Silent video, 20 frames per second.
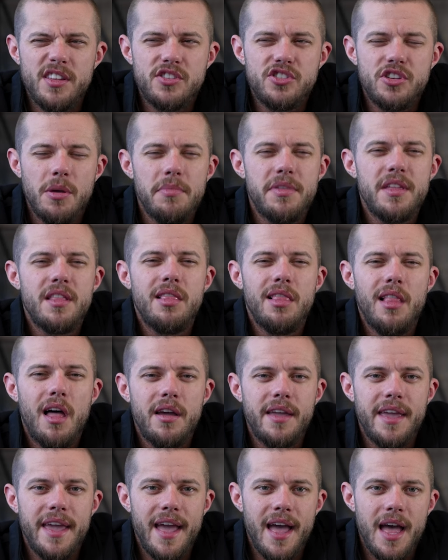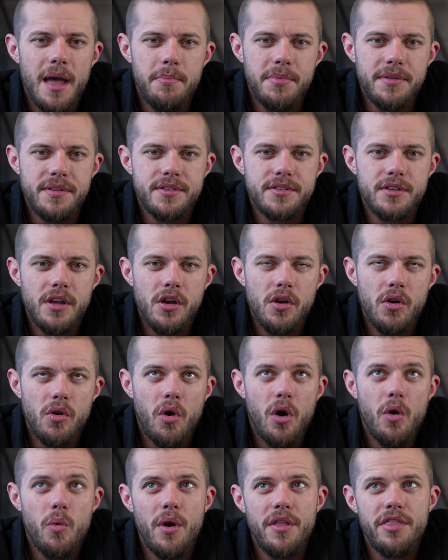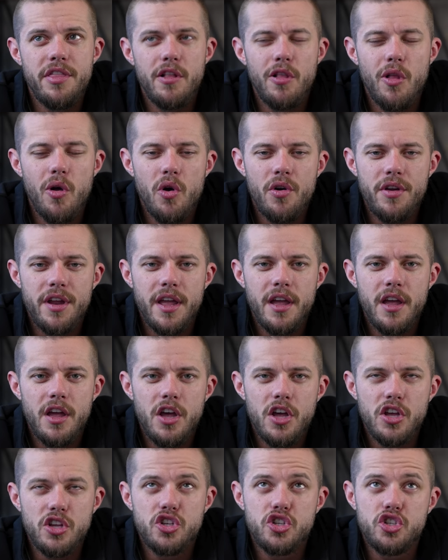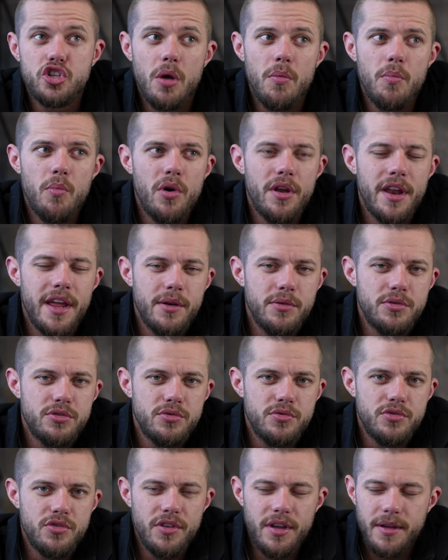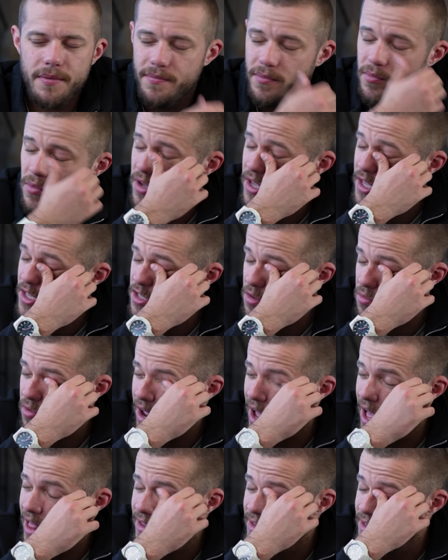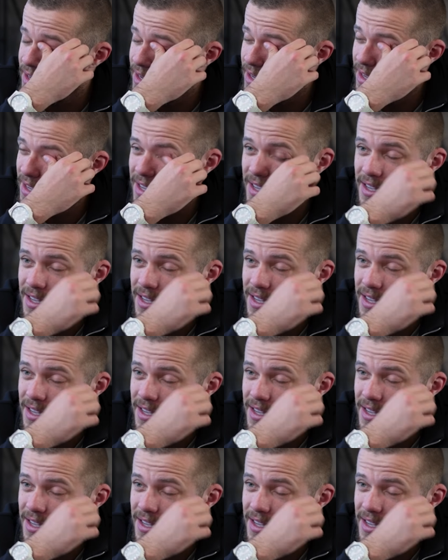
that something lucky happens, or I'll win the lottery, or someone else will do it. Well, here's the reality.